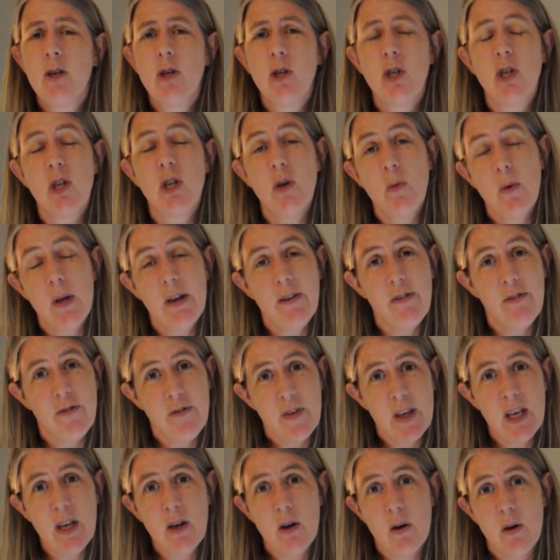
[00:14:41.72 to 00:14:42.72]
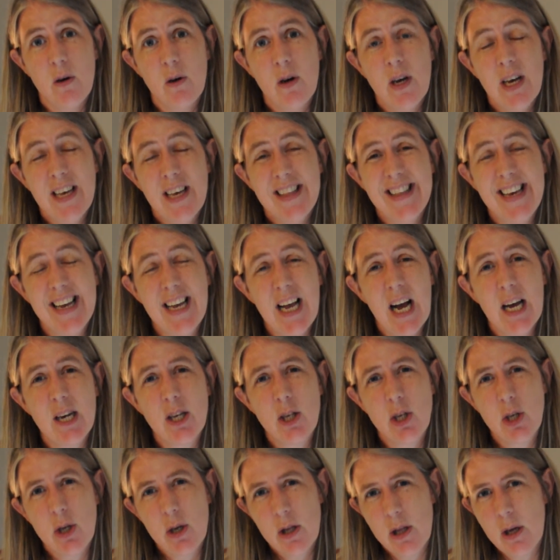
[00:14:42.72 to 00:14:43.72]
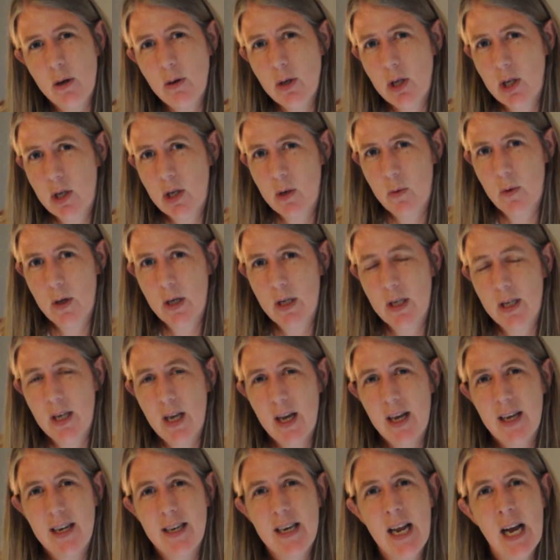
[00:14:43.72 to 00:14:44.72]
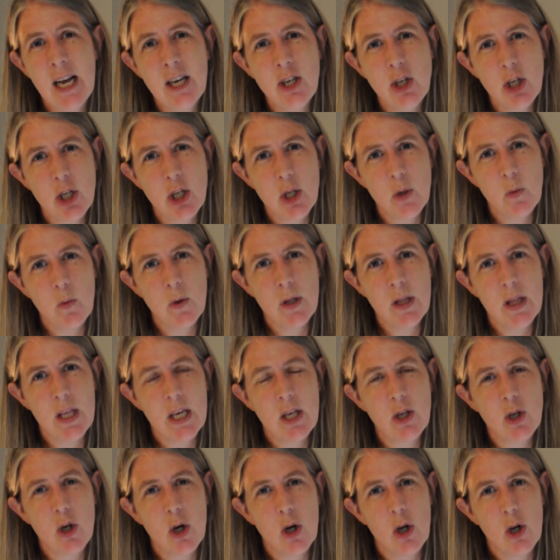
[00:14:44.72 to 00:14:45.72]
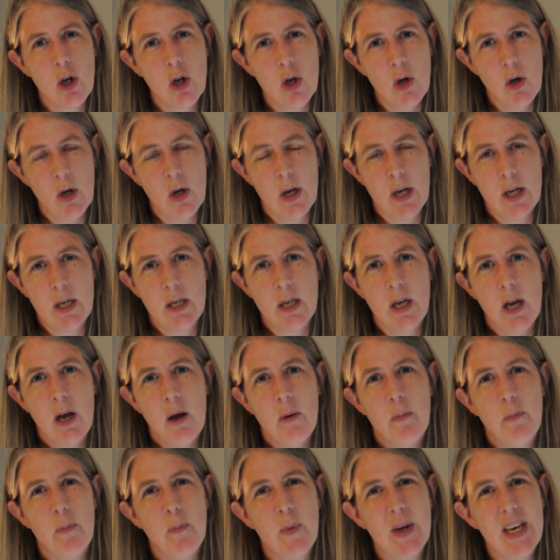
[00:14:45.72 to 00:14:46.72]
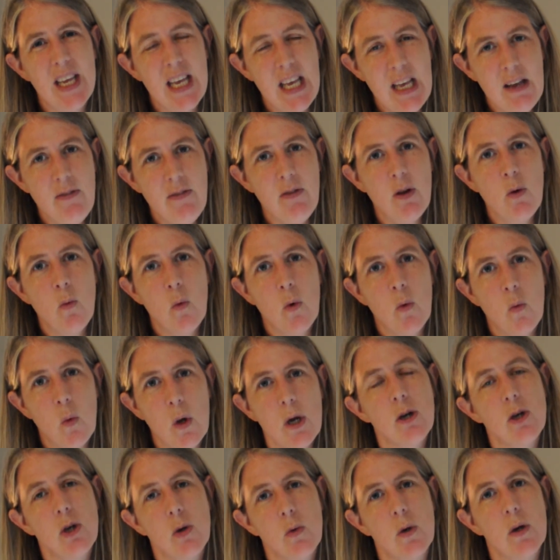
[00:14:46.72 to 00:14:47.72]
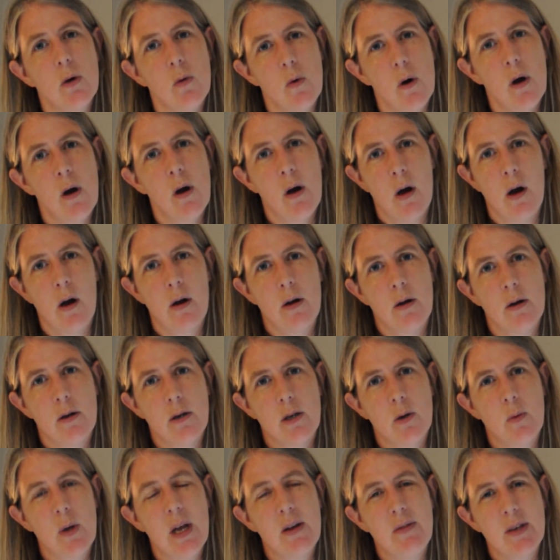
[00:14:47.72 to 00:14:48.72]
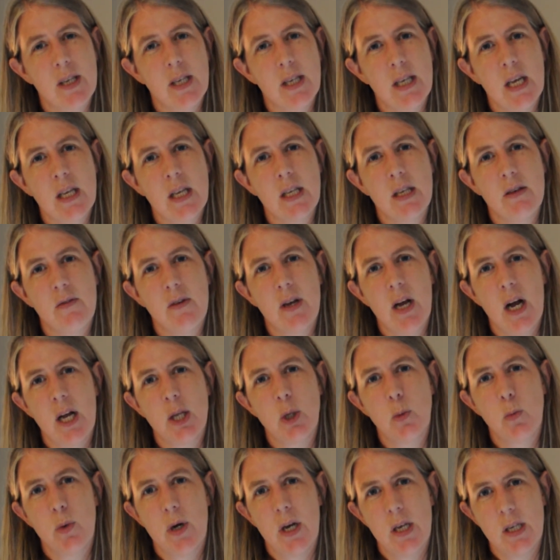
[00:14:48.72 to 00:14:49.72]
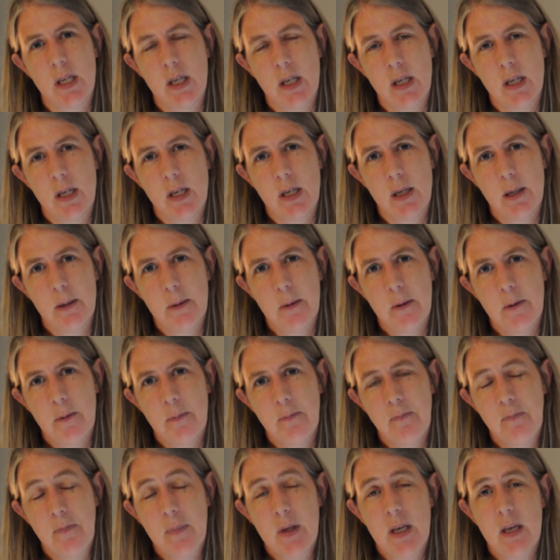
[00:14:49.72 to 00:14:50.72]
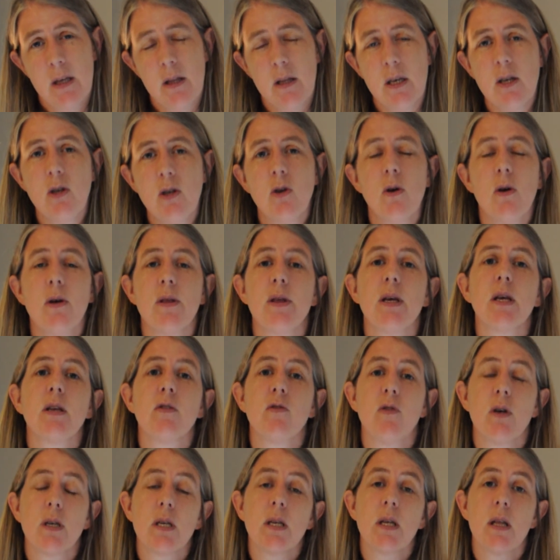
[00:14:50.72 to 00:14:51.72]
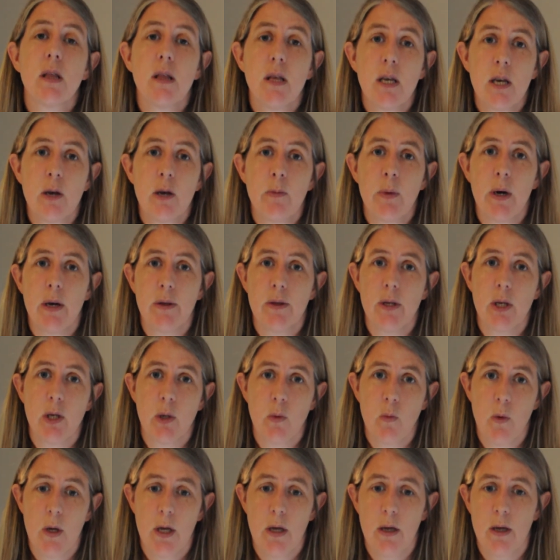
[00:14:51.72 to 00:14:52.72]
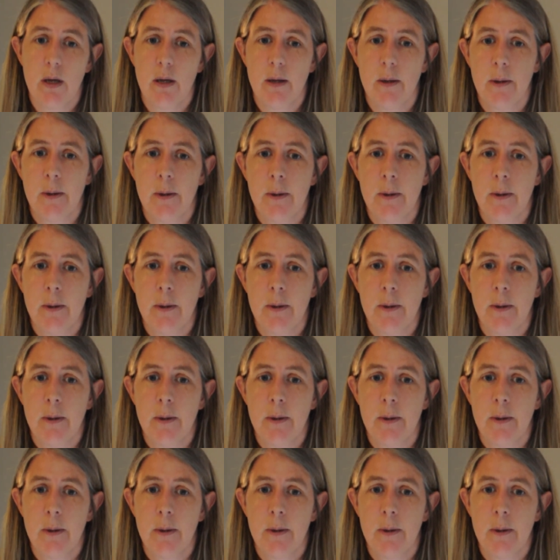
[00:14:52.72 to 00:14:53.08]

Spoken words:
Do we feel that God is close to us, not just when things are good, but even when we are doing wrong? Do we have a sense of God's presence? These are all things for us to think about this week.